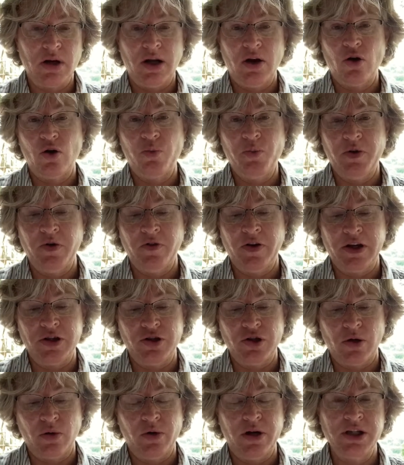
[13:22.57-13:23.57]
hope you've had
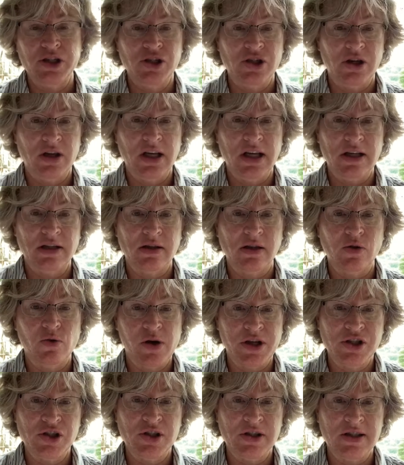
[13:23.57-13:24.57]
your
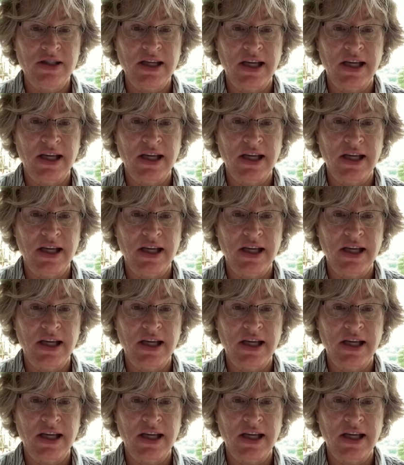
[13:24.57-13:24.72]
questions